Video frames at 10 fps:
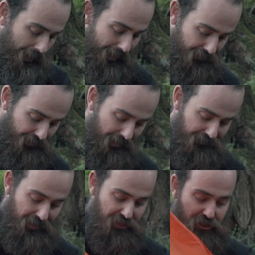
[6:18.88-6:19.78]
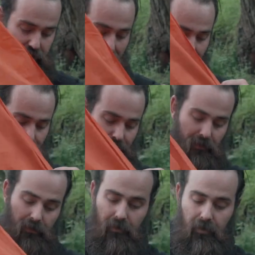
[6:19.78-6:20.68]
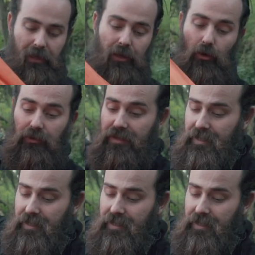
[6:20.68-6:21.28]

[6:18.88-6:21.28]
and I've left this slit here on the